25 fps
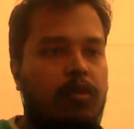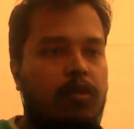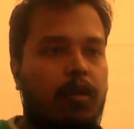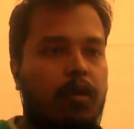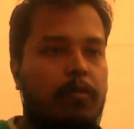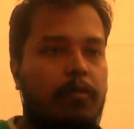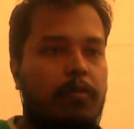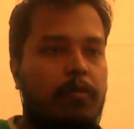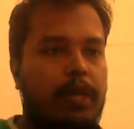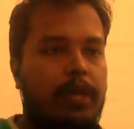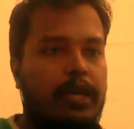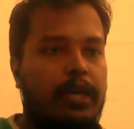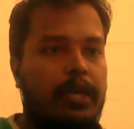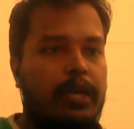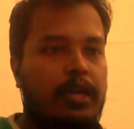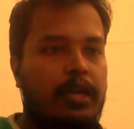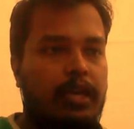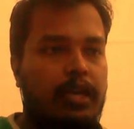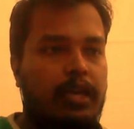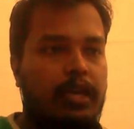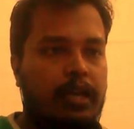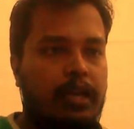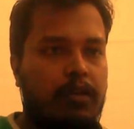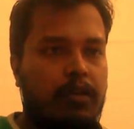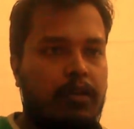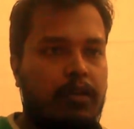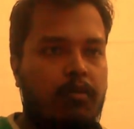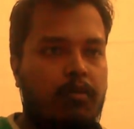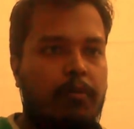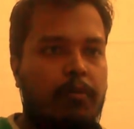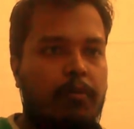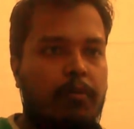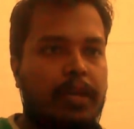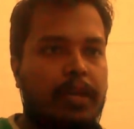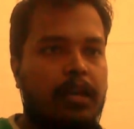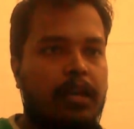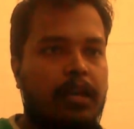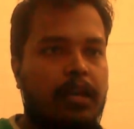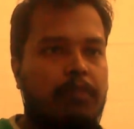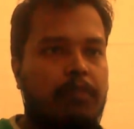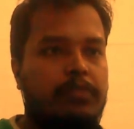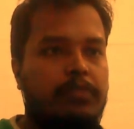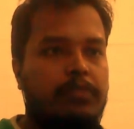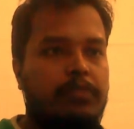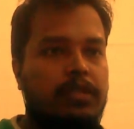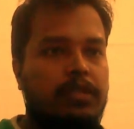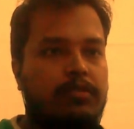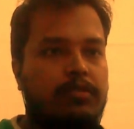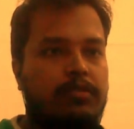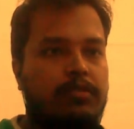draw by opening
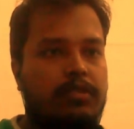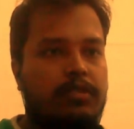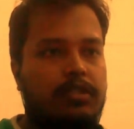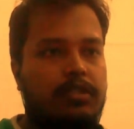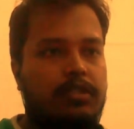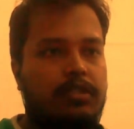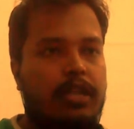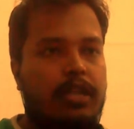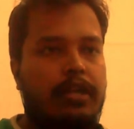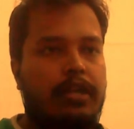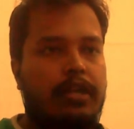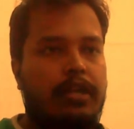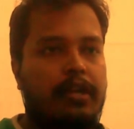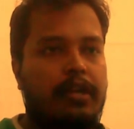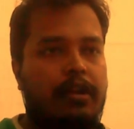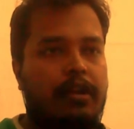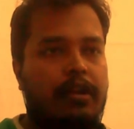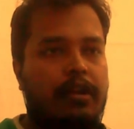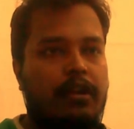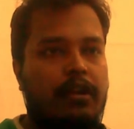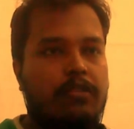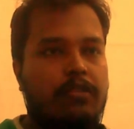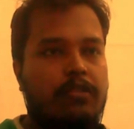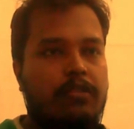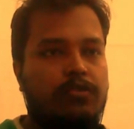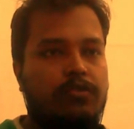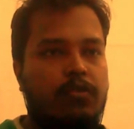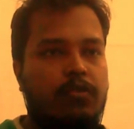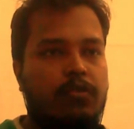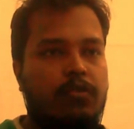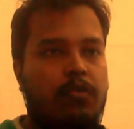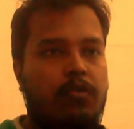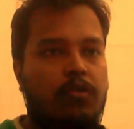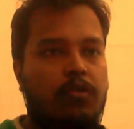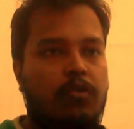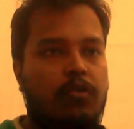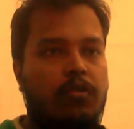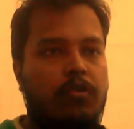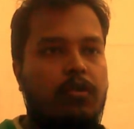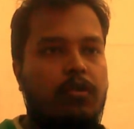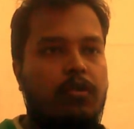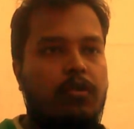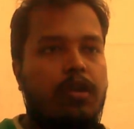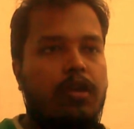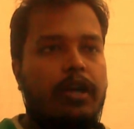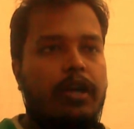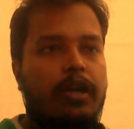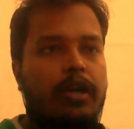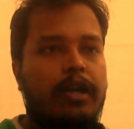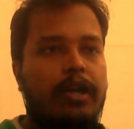up this center. So
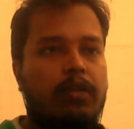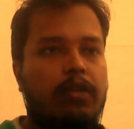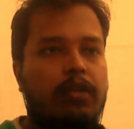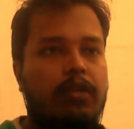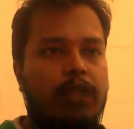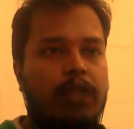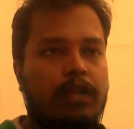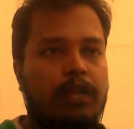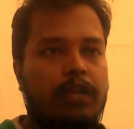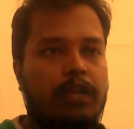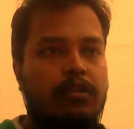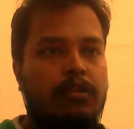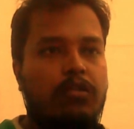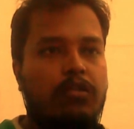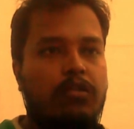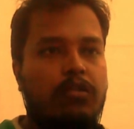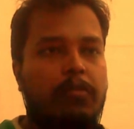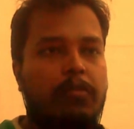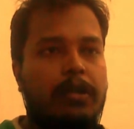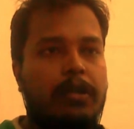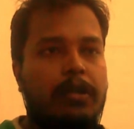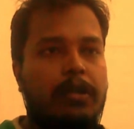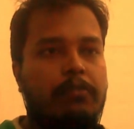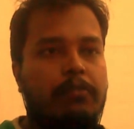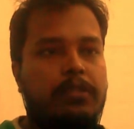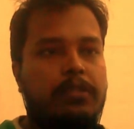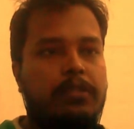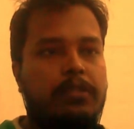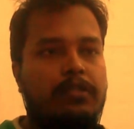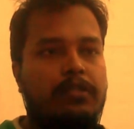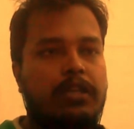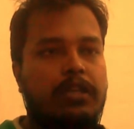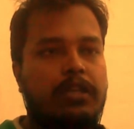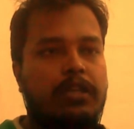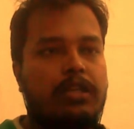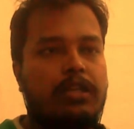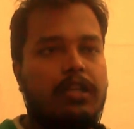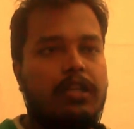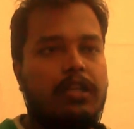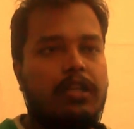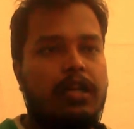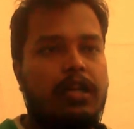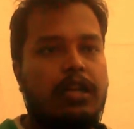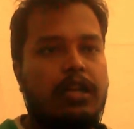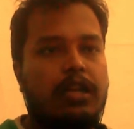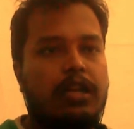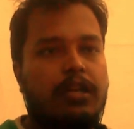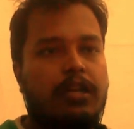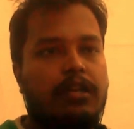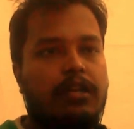he could actually open up the center,
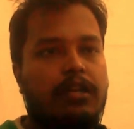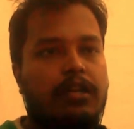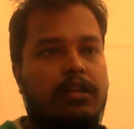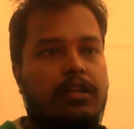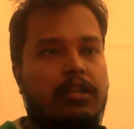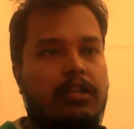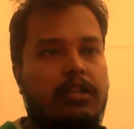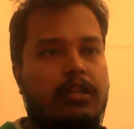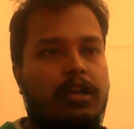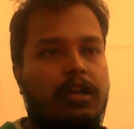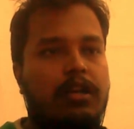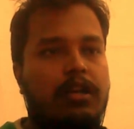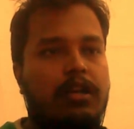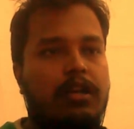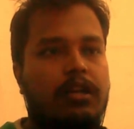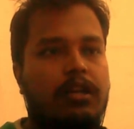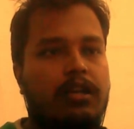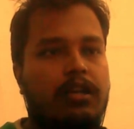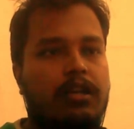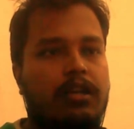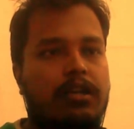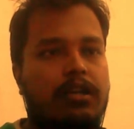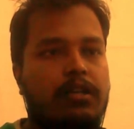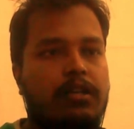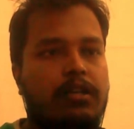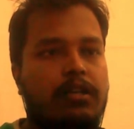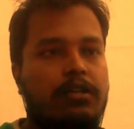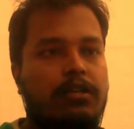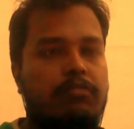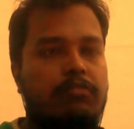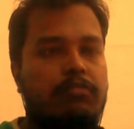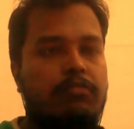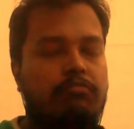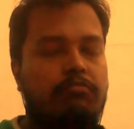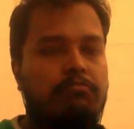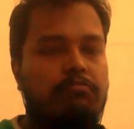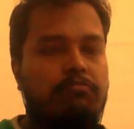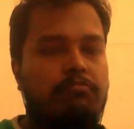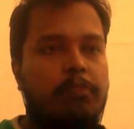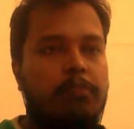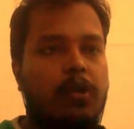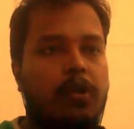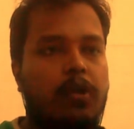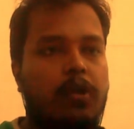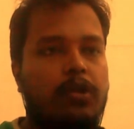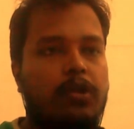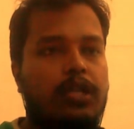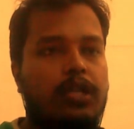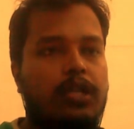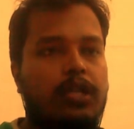and
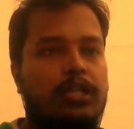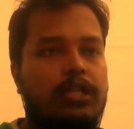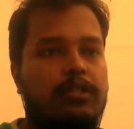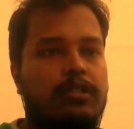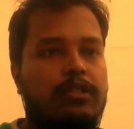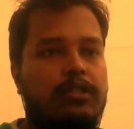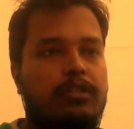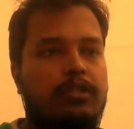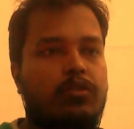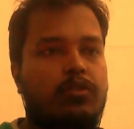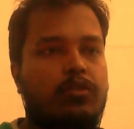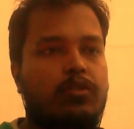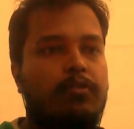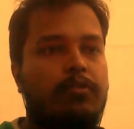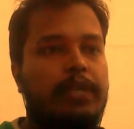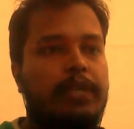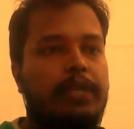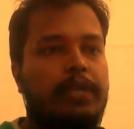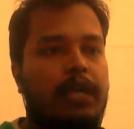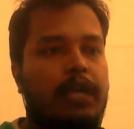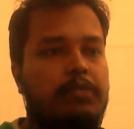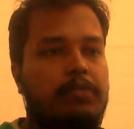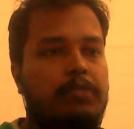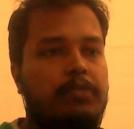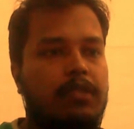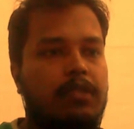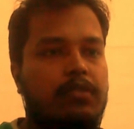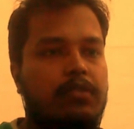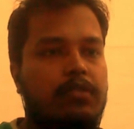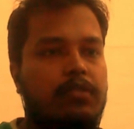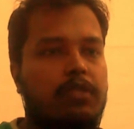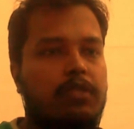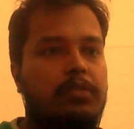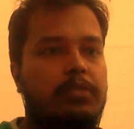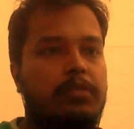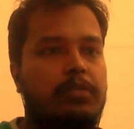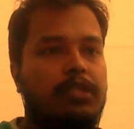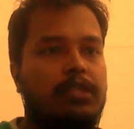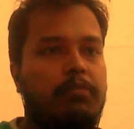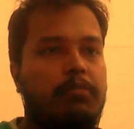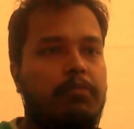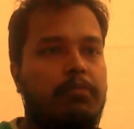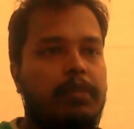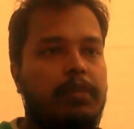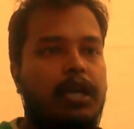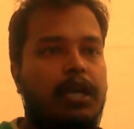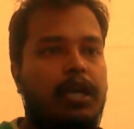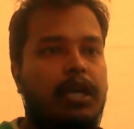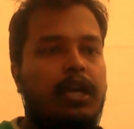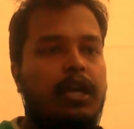pawn on the d6 could be captured with the bishop.
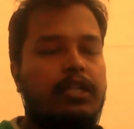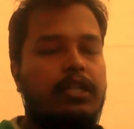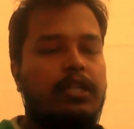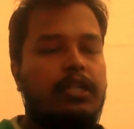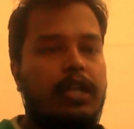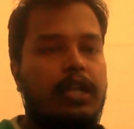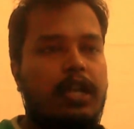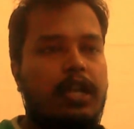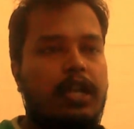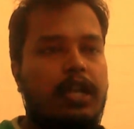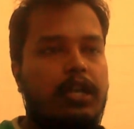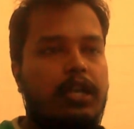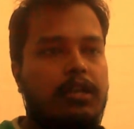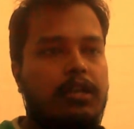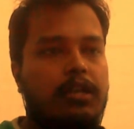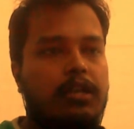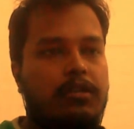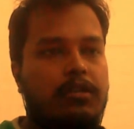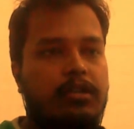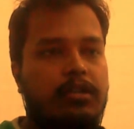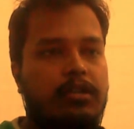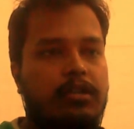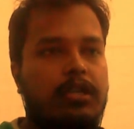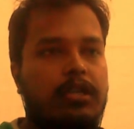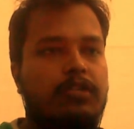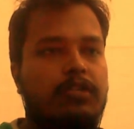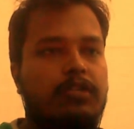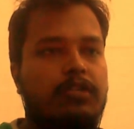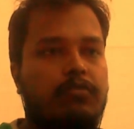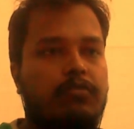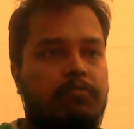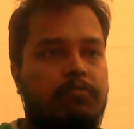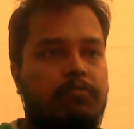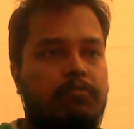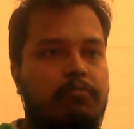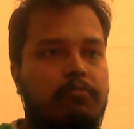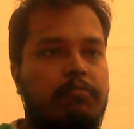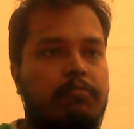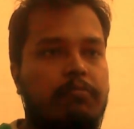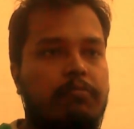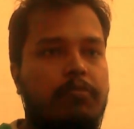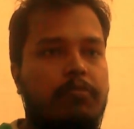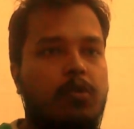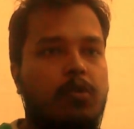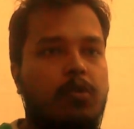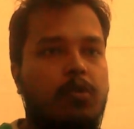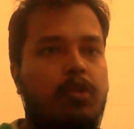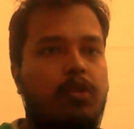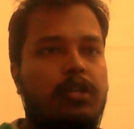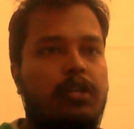Then his
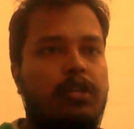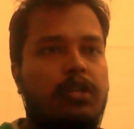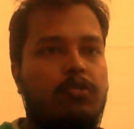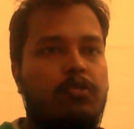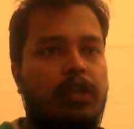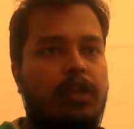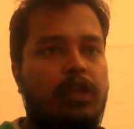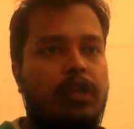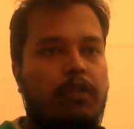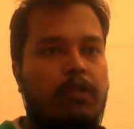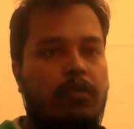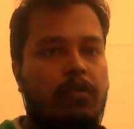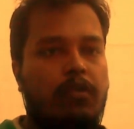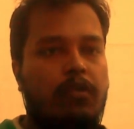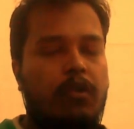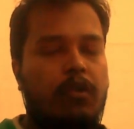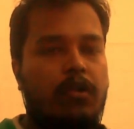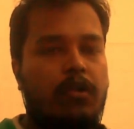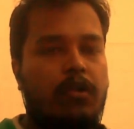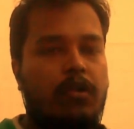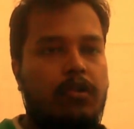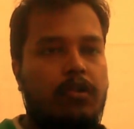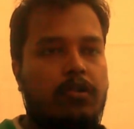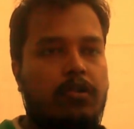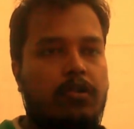queen could have